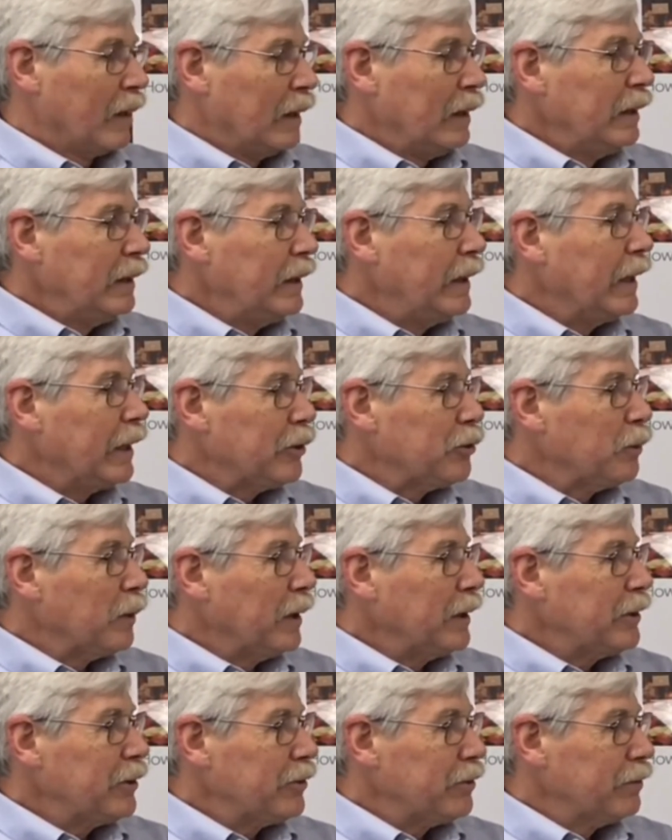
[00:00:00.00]
Yes, when
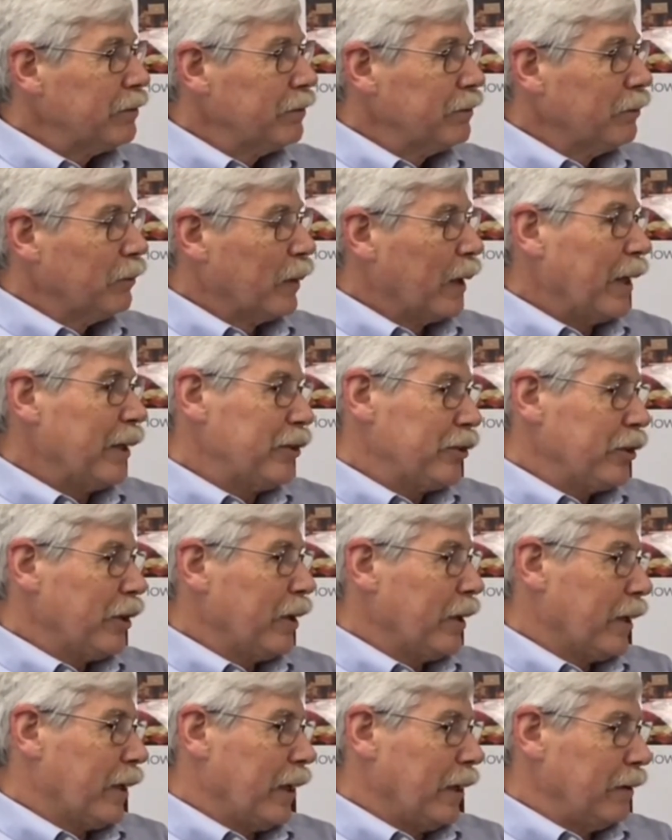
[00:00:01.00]
I
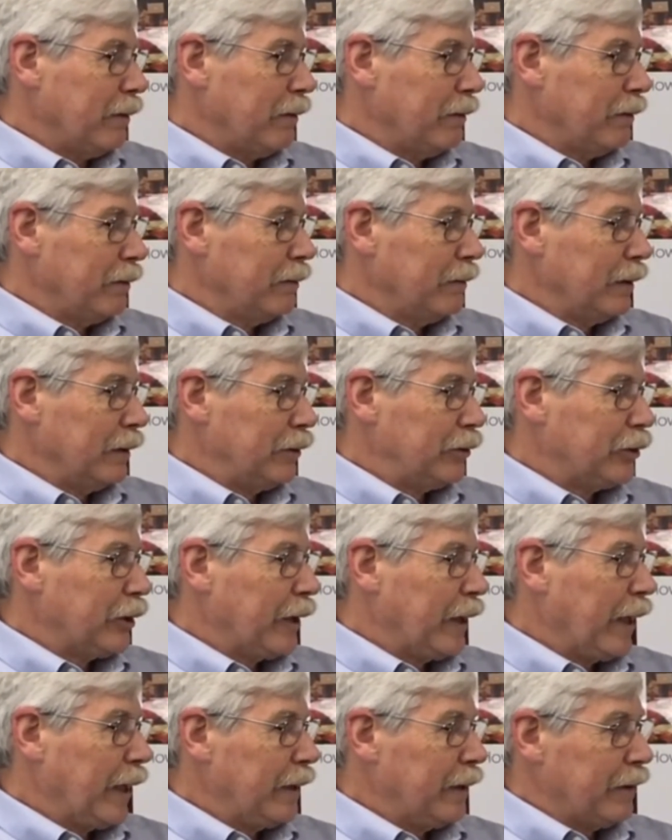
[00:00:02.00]
started, and
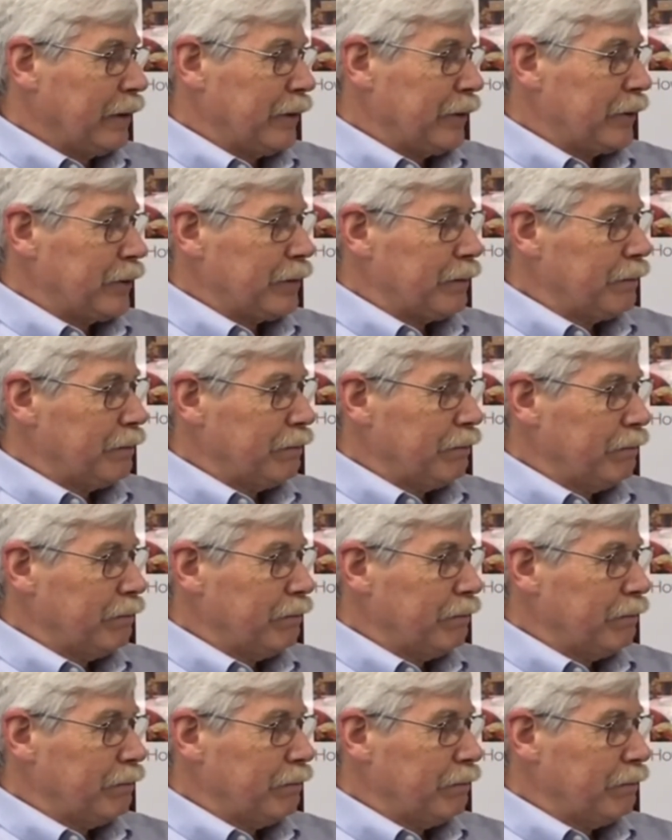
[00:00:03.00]
Jay had these